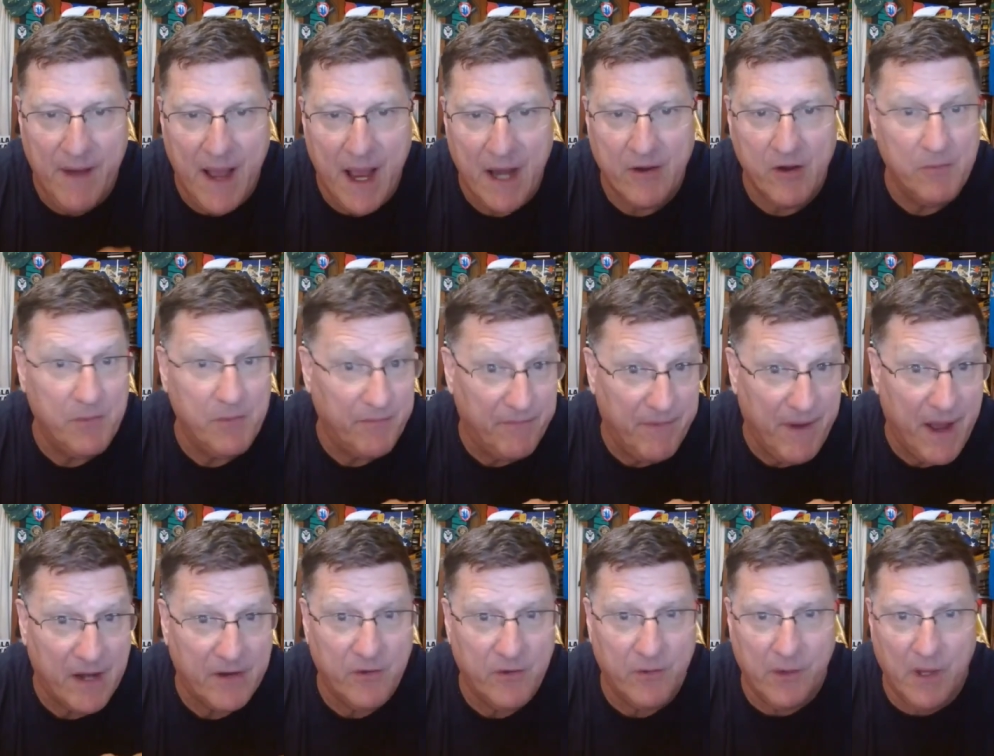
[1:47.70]
Wagner.
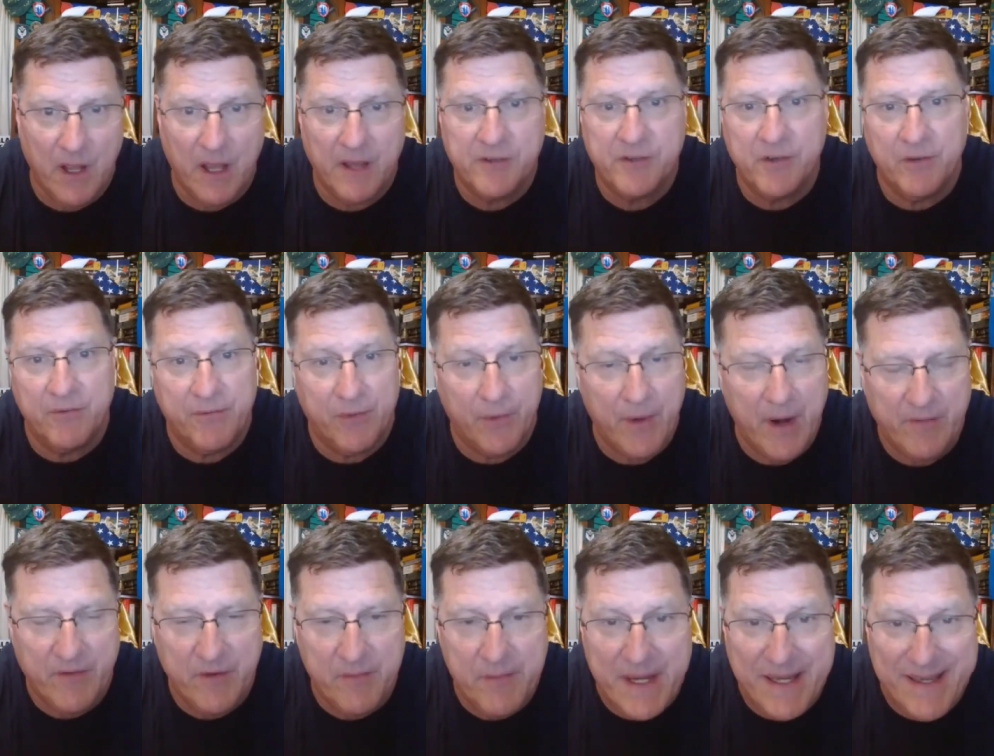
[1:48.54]
But Wagner will also
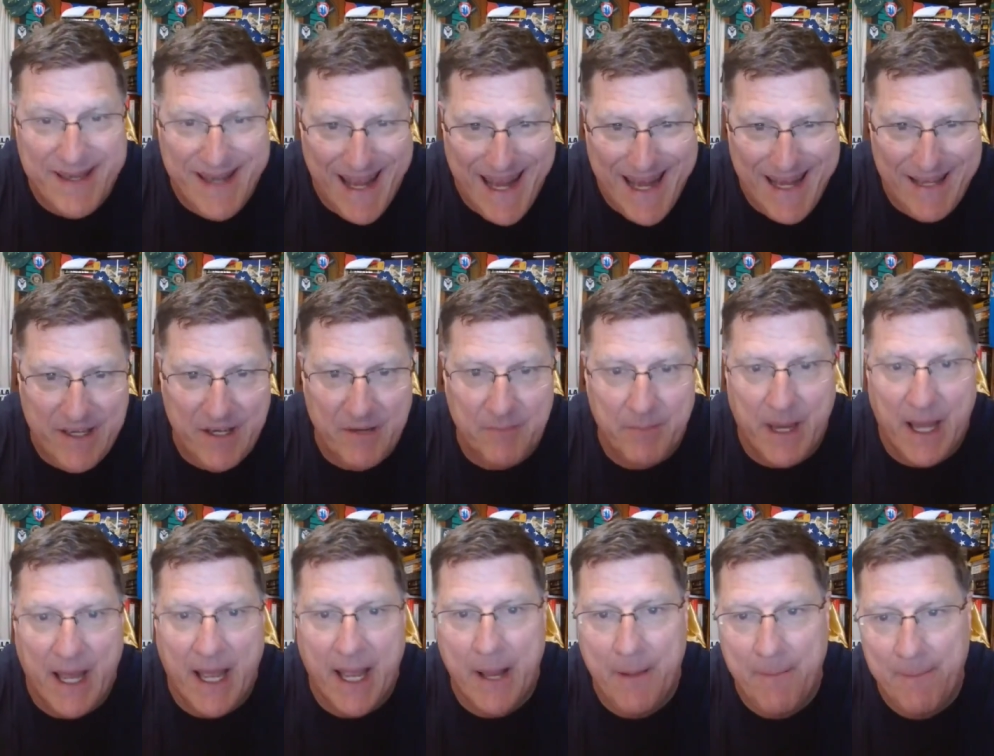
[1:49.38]
forever be
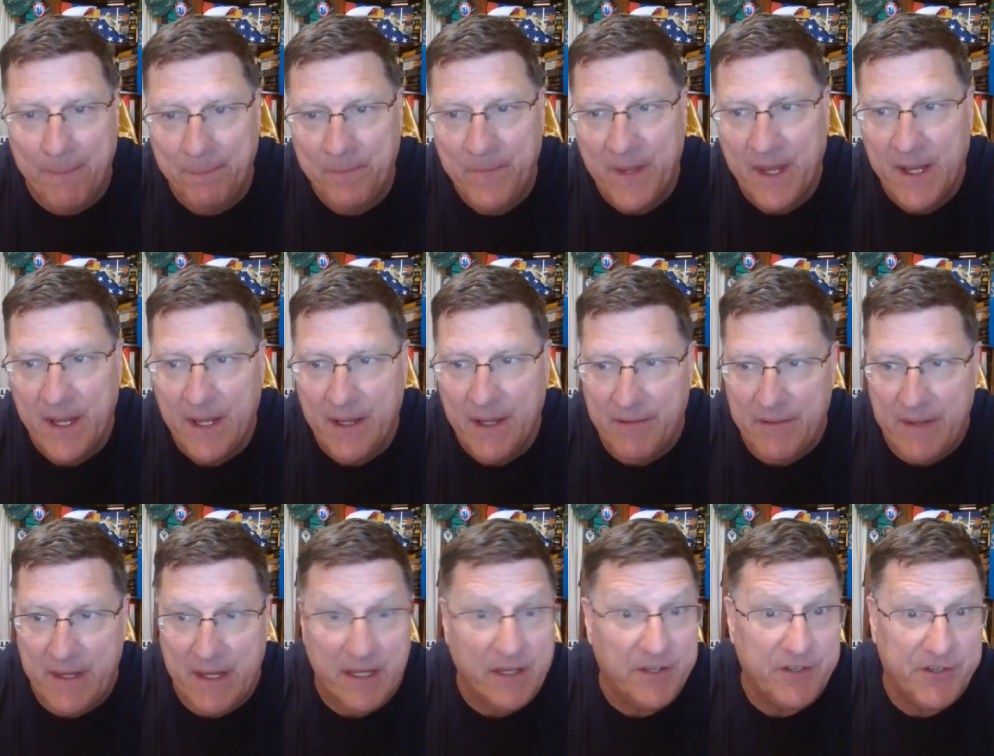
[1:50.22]
tainted by
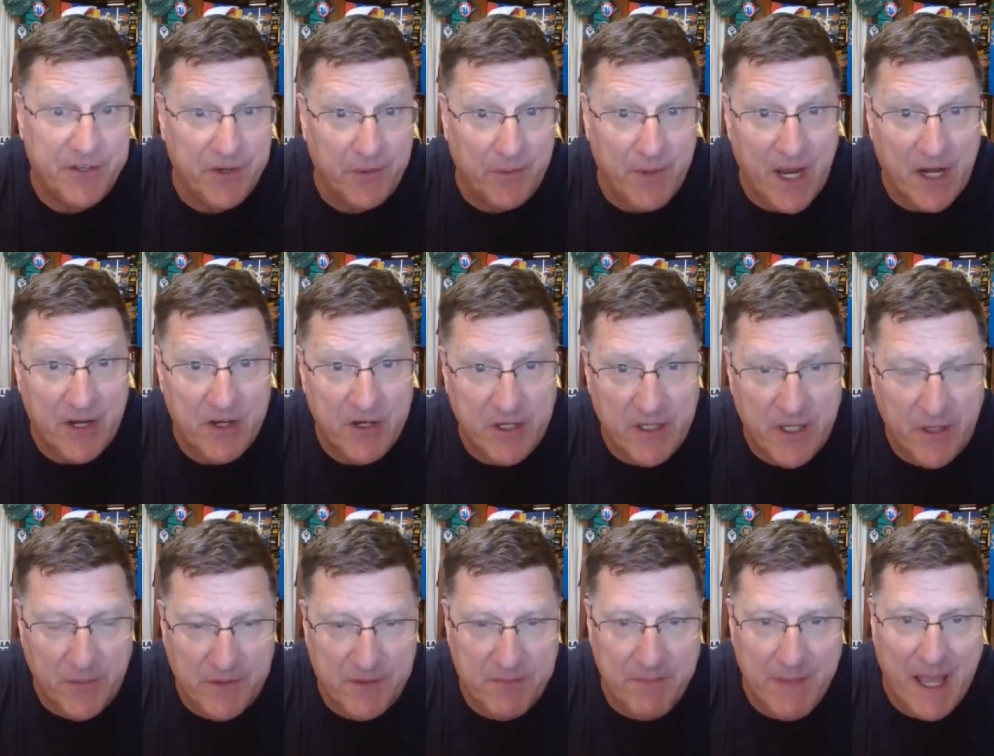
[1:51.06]
the
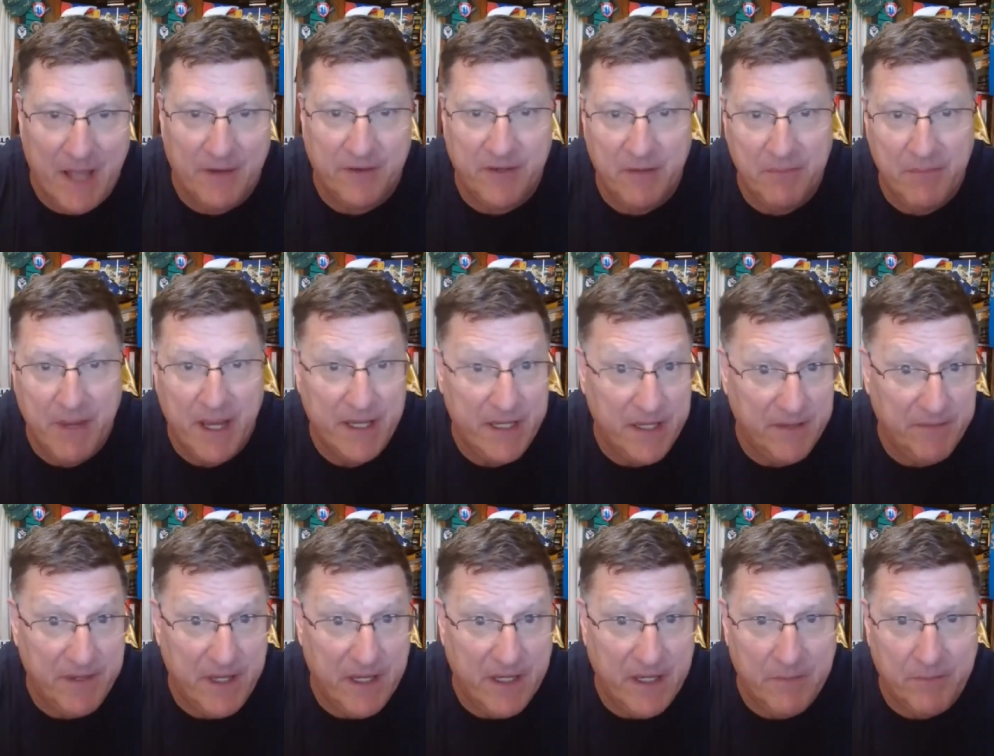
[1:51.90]
insurrection that was mounted
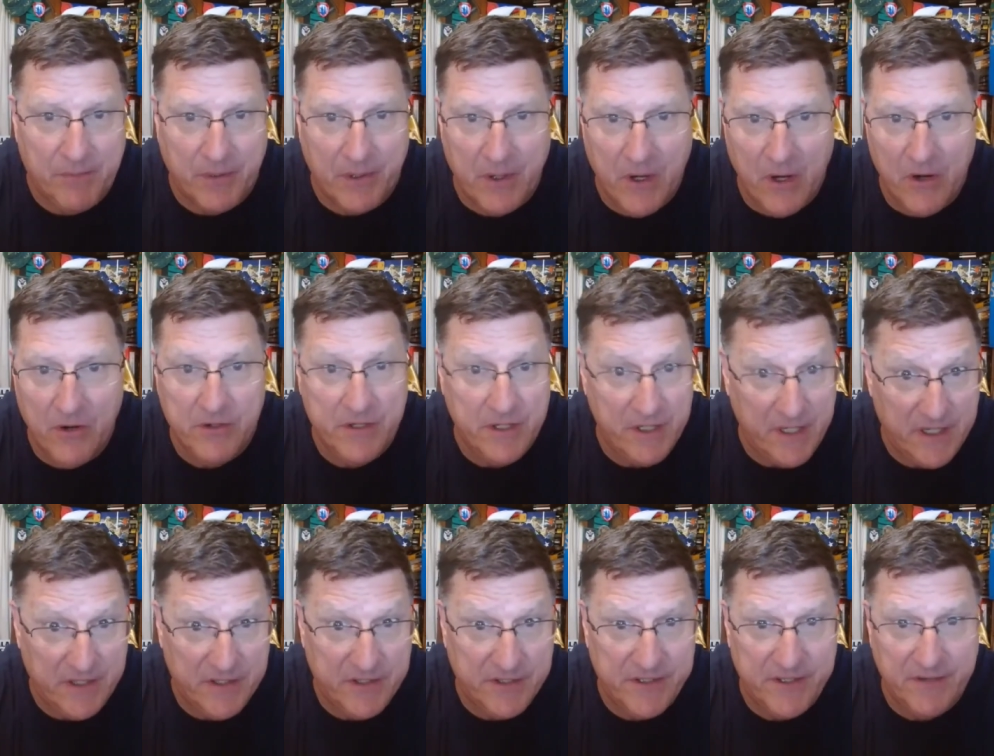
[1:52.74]
by Yevgeny
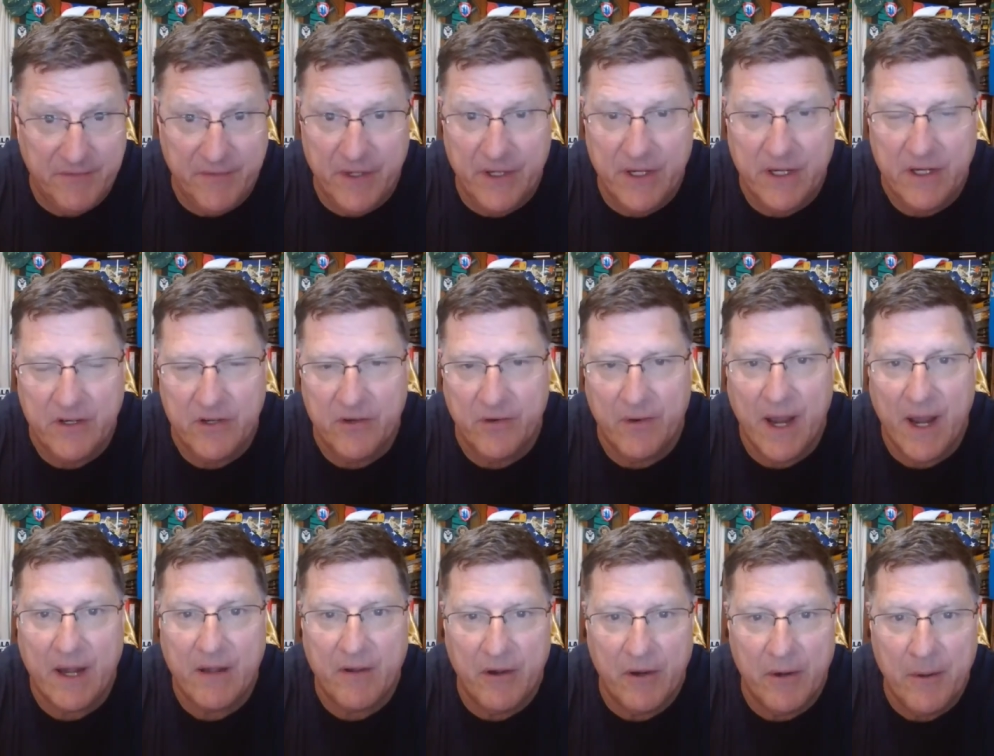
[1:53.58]
Prigozhin, its civilian
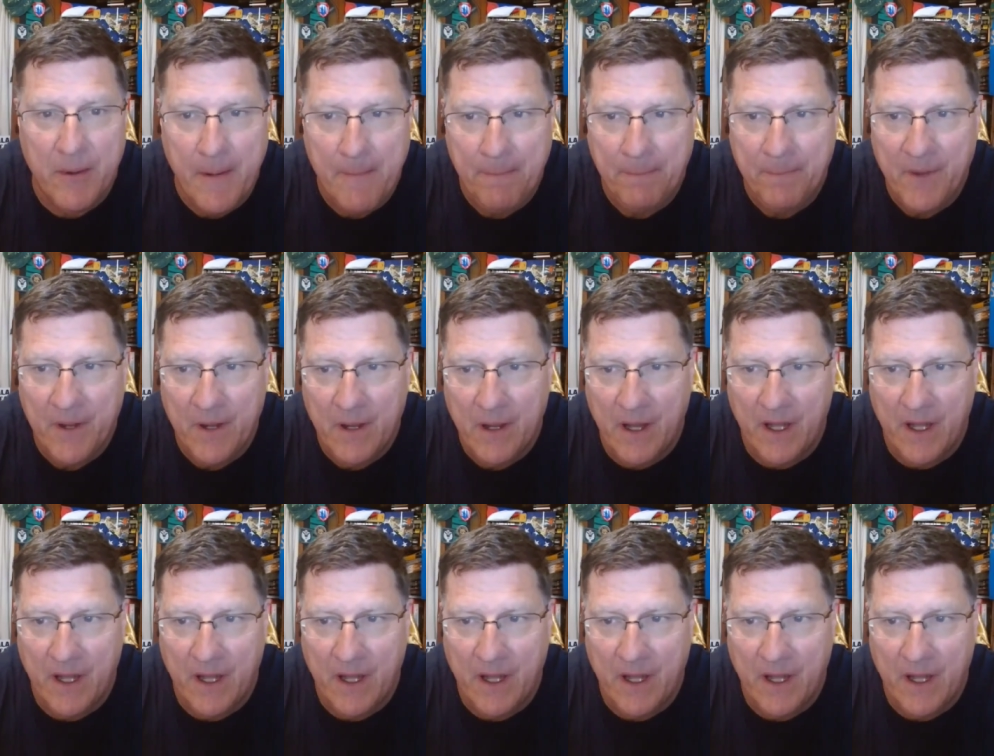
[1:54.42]
director,